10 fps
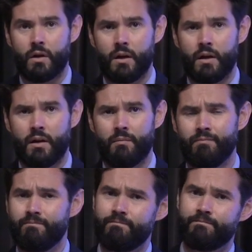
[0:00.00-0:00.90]

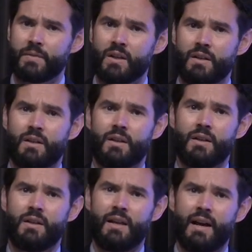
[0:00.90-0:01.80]
Um,
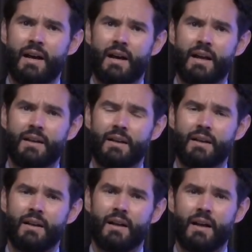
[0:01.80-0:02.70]
yeah, I,
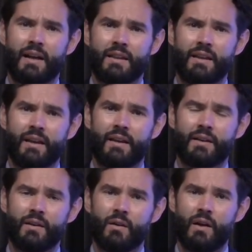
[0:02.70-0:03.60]
I
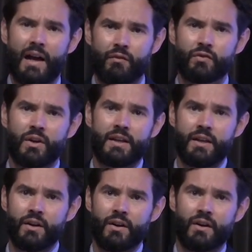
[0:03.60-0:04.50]
think after a
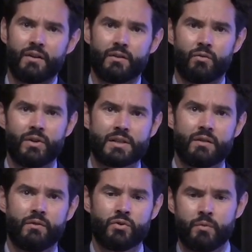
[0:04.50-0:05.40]
year, the risk
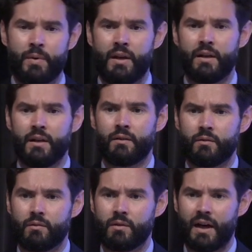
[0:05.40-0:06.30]
of neutropenia
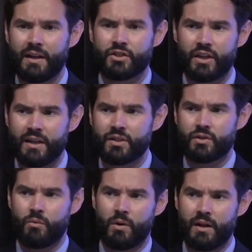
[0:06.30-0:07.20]
kind of changes
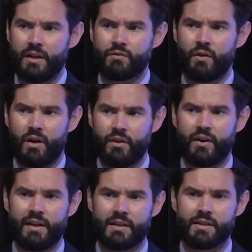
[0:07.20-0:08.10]
to what it is for other
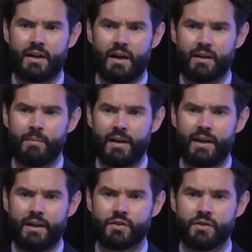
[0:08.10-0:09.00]
antipsychotic
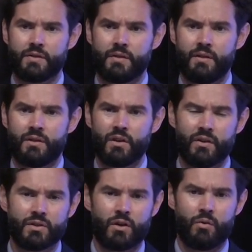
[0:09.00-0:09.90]
medications. So
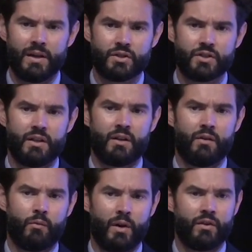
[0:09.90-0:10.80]
there's a question
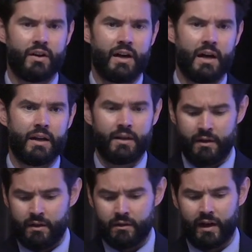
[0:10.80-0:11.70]
of whether or not
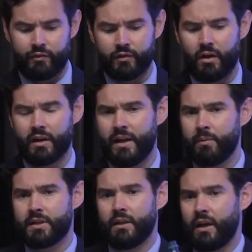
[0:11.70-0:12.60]
lifelong
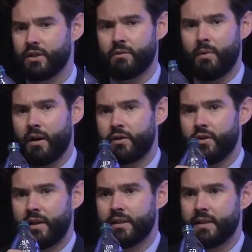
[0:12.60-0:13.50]
hematologic
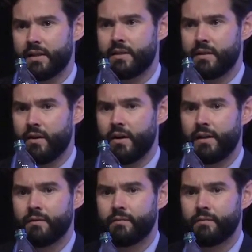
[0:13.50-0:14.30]
monitoring is necessary.